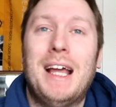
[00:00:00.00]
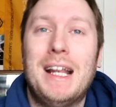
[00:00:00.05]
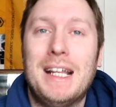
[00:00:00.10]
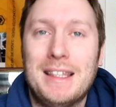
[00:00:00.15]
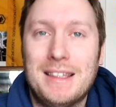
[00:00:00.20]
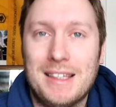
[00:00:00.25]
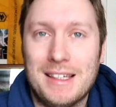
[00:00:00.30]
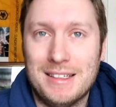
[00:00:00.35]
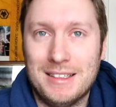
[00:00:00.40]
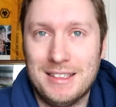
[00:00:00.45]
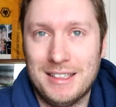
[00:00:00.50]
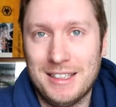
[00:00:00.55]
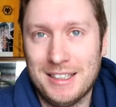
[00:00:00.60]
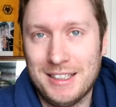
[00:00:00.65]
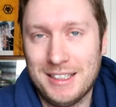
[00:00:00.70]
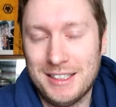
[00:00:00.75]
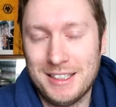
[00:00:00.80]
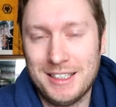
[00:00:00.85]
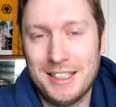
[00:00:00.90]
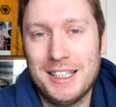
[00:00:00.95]
anything,
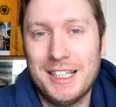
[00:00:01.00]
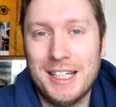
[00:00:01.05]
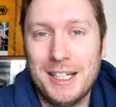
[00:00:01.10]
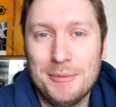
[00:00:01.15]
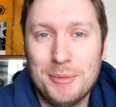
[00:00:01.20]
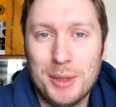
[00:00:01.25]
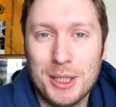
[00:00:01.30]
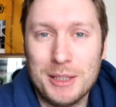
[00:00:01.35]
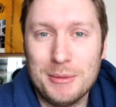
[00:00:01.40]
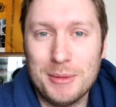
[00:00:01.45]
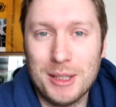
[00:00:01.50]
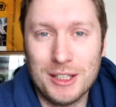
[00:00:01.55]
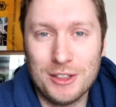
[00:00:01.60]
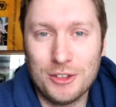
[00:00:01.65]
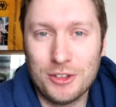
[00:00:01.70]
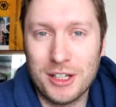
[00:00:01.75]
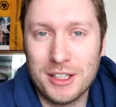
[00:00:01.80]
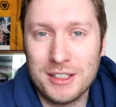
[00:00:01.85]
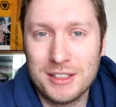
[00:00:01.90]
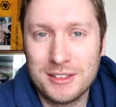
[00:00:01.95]
my email
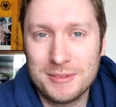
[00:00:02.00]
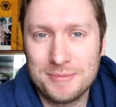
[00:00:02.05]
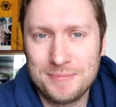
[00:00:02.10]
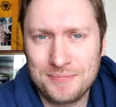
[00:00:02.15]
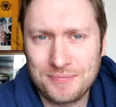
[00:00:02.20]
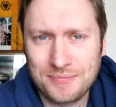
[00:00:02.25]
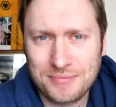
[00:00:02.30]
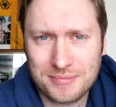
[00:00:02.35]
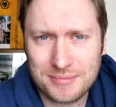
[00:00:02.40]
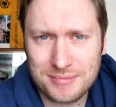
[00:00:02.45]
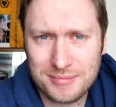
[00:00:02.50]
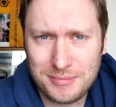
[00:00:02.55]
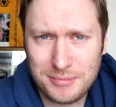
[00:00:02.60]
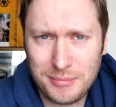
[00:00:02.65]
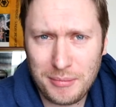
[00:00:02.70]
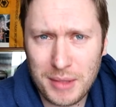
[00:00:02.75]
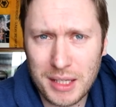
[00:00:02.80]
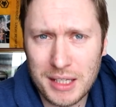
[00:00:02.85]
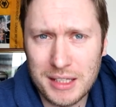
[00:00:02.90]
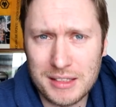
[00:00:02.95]
address
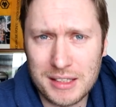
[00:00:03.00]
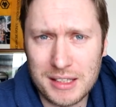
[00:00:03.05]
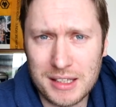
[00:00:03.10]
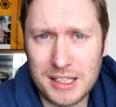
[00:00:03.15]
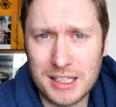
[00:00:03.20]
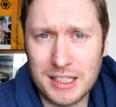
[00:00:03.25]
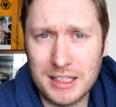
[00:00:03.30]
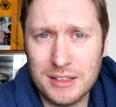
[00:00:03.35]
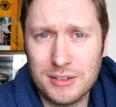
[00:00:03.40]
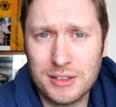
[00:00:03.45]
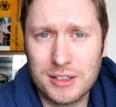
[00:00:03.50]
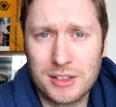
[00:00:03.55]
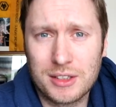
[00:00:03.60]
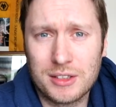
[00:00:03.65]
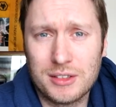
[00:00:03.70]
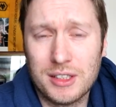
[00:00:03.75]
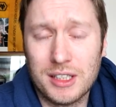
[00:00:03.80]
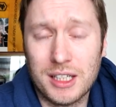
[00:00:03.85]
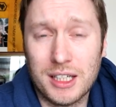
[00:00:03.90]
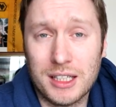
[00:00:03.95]
is in
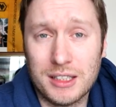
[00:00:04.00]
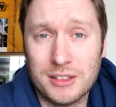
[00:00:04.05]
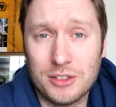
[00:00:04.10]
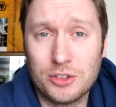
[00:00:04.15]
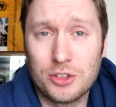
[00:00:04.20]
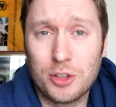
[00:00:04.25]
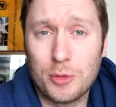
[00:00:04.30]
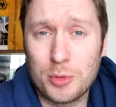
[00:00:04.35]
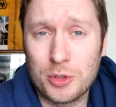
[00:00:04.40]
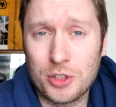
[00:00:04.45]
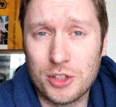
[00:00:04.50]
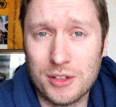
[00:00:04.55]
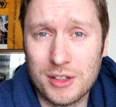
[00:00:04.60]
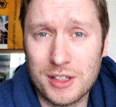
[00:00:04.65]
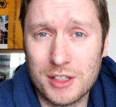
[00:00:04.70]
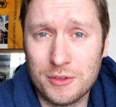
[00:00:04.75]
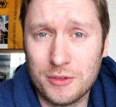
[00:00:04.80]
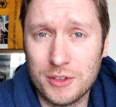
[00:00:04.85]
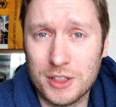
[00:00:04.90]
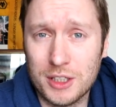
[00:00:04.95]
the description
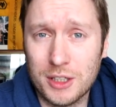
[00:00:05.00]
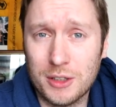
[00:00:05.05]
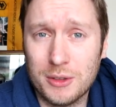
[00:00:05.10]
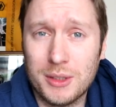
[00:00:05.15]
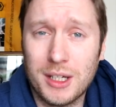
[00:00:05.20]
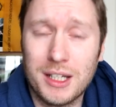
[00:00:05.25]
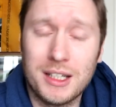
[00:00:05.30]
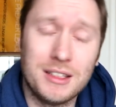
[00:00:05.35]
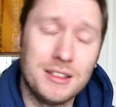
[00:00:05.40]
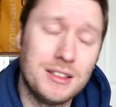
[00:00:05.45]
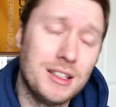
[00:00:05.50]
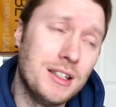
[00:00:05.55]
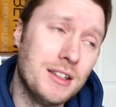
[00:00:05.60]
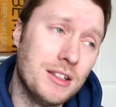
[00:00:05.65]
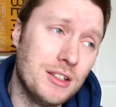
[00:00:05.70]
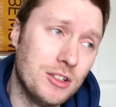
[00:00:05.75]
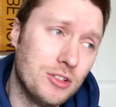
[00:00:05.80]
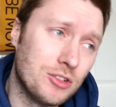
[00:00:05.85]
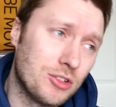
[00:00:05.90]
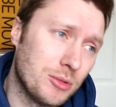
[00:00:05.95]
of this video and
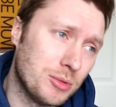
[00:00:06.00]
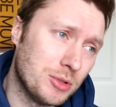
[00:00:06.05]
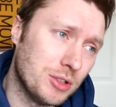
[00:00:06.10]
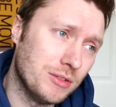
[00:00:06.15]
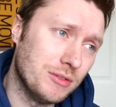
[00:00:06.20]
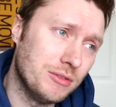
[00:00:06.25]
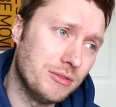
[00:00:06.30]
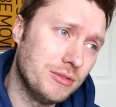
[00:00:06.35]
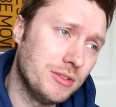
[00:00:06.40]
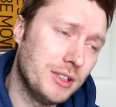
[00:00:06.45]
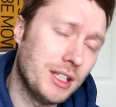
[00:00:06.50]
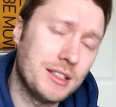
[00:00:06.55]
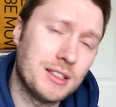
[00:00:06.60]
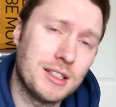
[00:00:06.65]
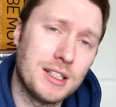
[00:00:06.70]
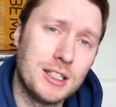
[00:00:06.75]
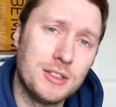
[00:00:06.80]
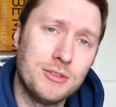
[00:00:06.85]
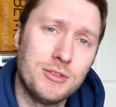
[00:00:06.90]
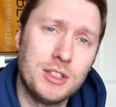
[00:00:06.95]
in the description of
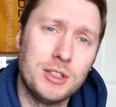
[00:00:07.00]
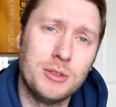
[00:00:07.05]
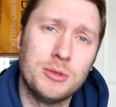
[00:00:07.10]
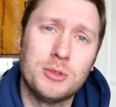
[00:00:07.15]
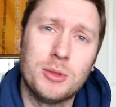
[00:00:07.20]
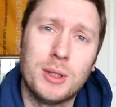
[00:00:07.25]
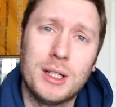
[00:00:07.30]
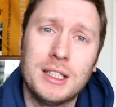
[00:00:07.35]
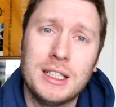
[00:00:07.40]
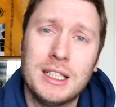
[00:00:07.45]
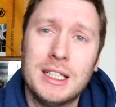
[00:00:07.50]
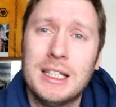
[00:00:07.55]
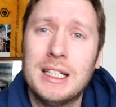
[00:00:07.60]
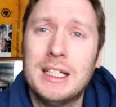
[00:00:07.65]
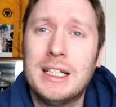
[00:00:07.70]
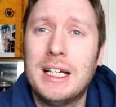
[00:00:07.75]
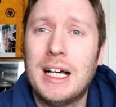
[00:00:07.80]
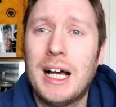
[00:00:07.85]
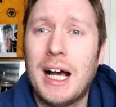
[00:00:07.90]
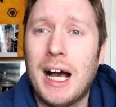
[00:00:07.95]
yesterday's video as well.
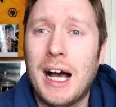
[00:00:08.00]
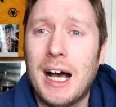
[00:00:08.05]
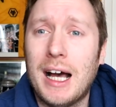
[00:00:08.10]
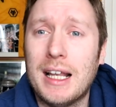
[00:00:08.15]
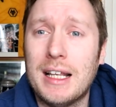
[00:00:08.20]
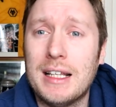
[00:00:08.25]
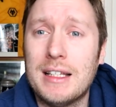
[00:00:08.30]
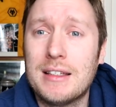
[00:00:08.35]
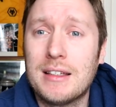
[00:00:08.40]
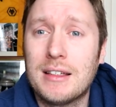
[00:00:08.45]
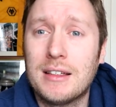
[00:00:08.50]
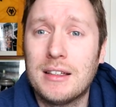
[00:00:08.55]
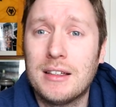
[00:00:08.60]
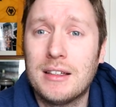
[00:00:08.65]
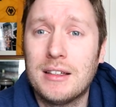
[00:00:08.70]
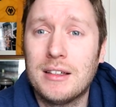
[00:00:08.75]
And